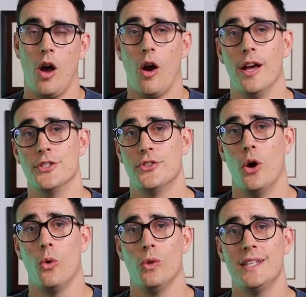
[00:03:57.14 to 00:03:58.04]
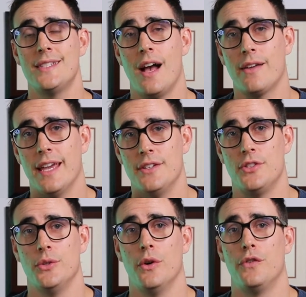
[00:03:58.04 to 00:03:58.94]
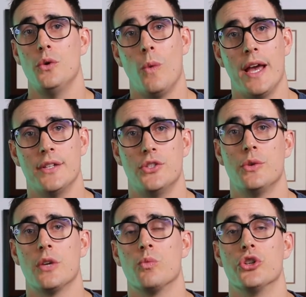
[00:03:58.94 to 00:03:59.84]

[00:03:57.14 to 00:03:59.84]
All right, so let's now get into a few ways you can